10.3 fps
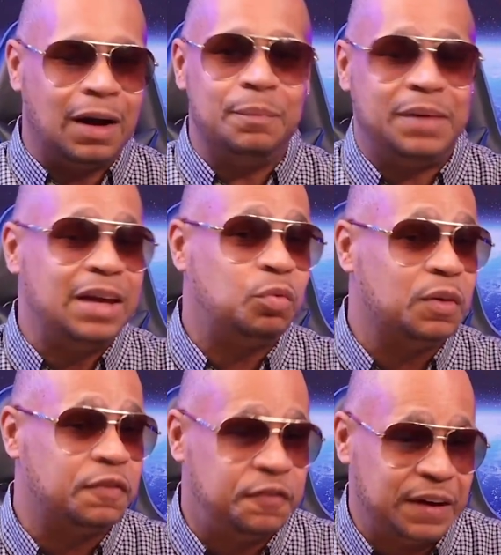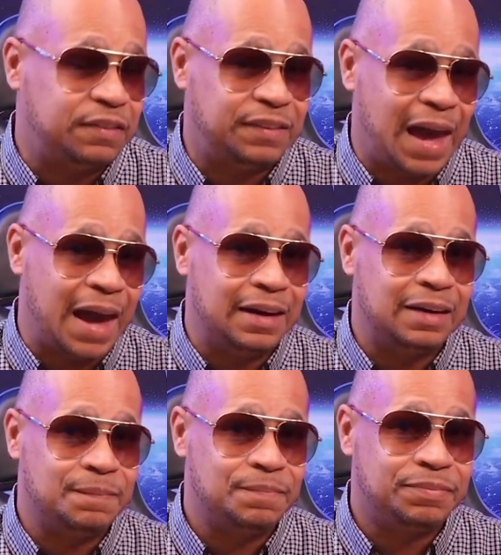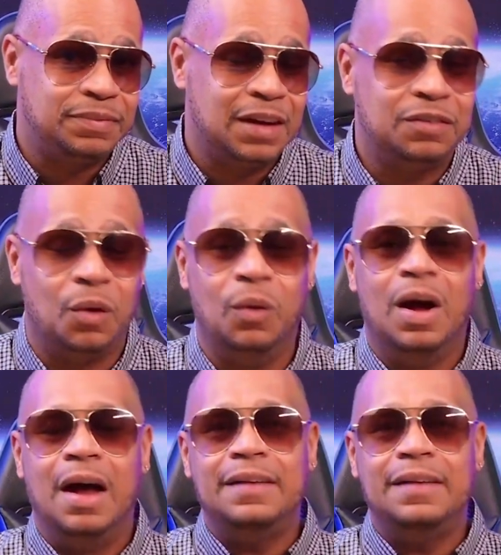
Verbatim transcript: updates will fix that. So